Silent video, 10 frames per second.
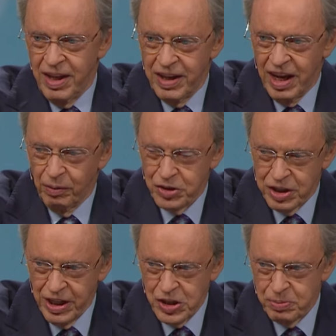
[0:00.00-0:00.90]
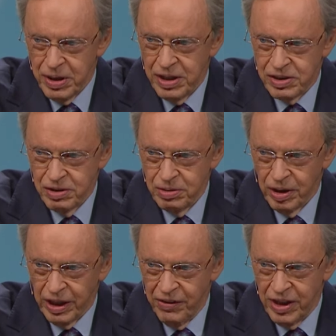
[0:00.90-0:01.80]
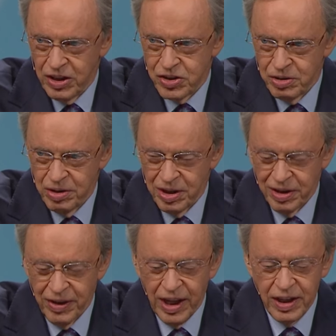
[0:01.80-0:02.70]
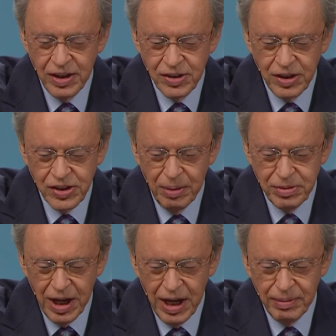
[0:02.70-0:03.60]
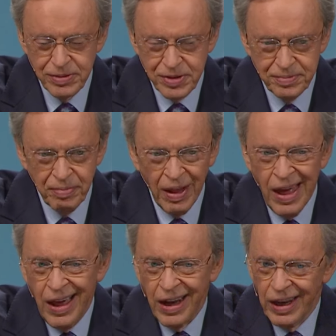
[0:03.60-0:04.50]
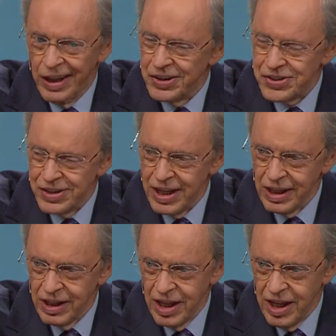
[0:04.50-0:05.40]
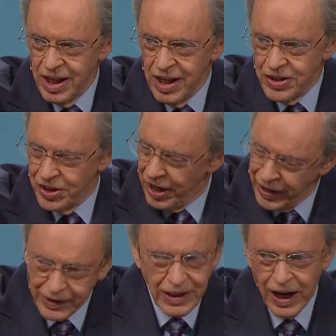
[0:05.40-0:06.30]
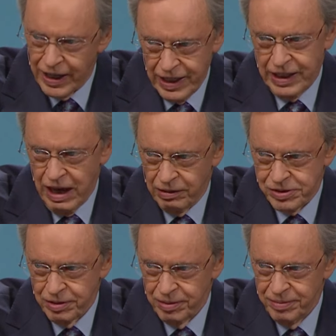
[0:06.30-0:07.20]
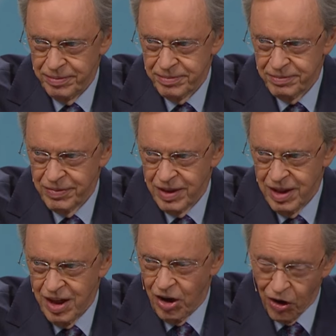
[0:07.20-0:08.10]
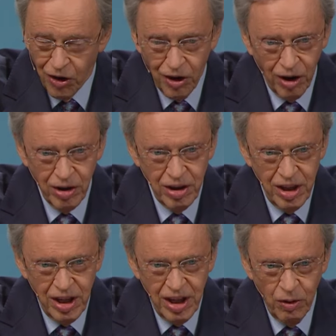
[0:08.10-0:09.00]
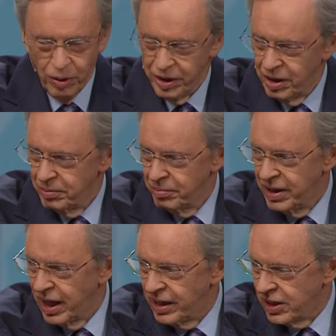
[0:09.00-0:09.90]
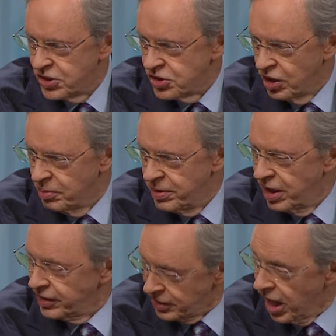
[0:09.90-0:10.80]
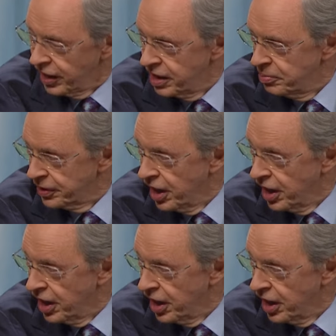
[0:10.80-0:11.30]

Now, which leads me to another issue here. That is that sometimes listening to ungodly counsel or what may not necessarily be ungodly but